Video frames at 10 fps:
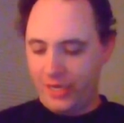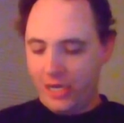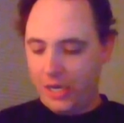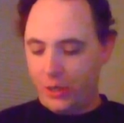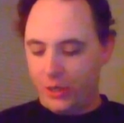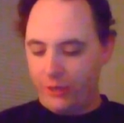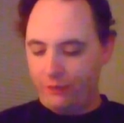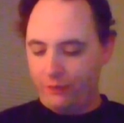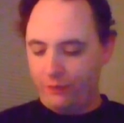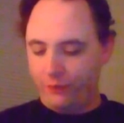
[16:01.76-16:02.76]
Okay.
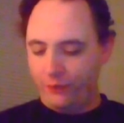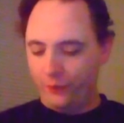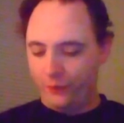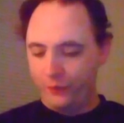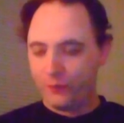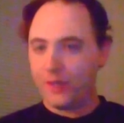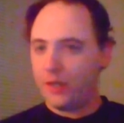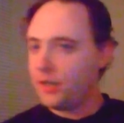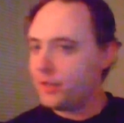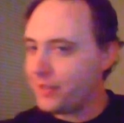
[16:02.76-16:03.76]

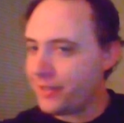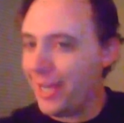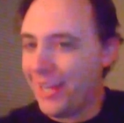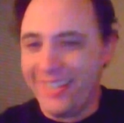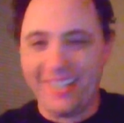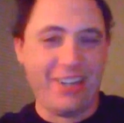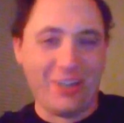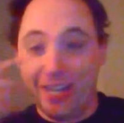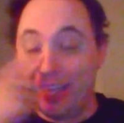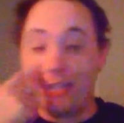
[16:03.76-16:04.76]

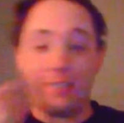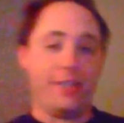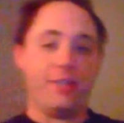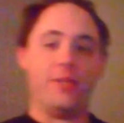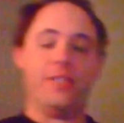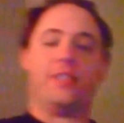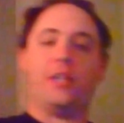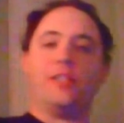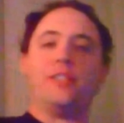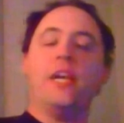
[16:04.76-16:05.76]
Sorry, that's a nice way to
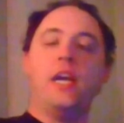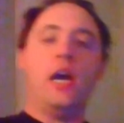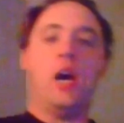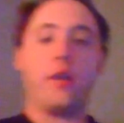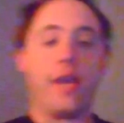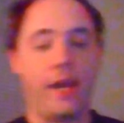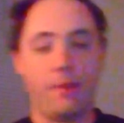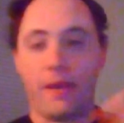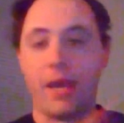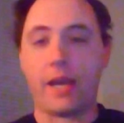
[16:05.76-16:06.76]
start this. Okay,
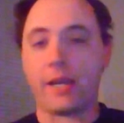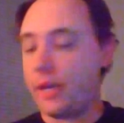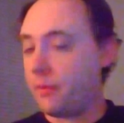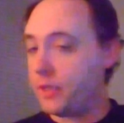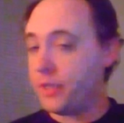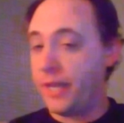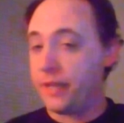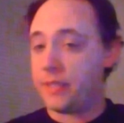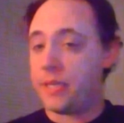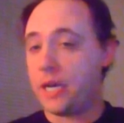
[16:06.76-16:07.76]
I'm back. I'm going to
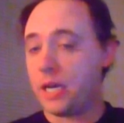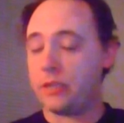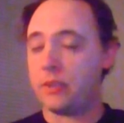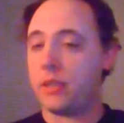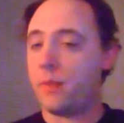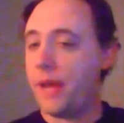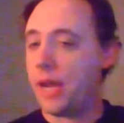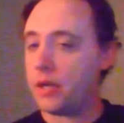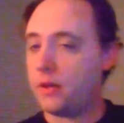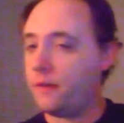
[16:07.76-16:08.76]
tag this on to the
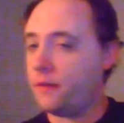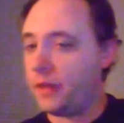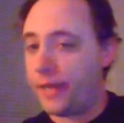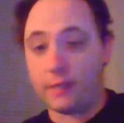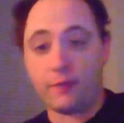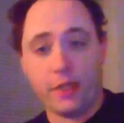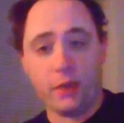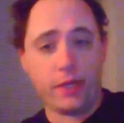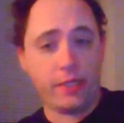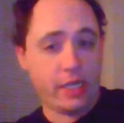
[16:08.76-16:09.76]
back of the last
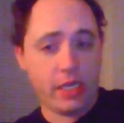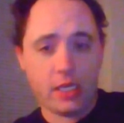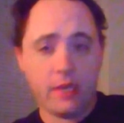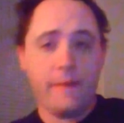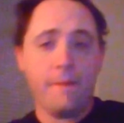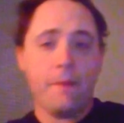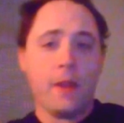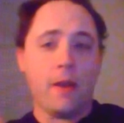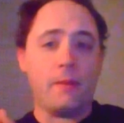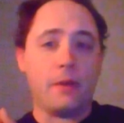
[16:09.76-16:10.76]
video I did
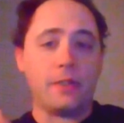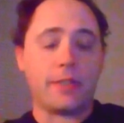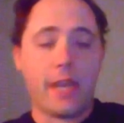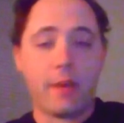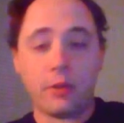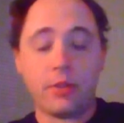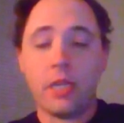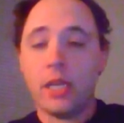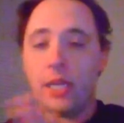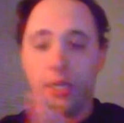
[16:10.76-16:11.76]
about the scammers.
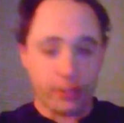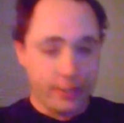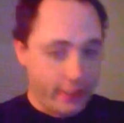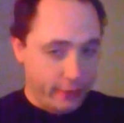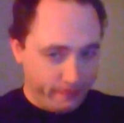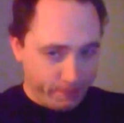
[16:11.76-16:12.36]
Here's the deal.